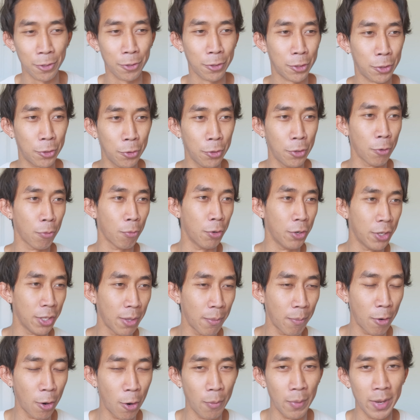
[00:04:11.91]
Two, you're ruining the
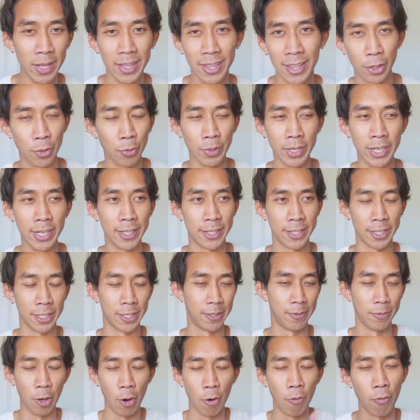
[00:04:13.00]
moment. Three, it's
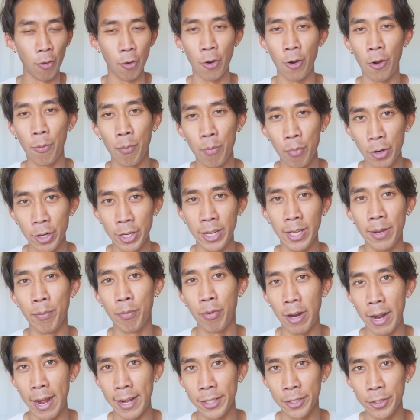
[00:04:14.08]
just overall pretty
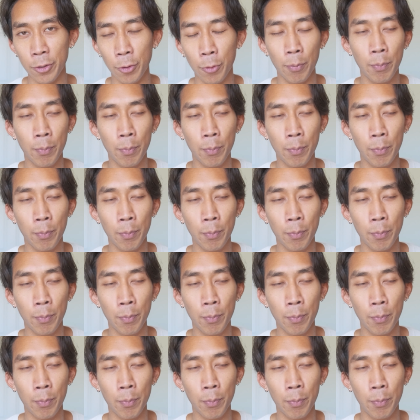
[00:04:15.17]
impractical.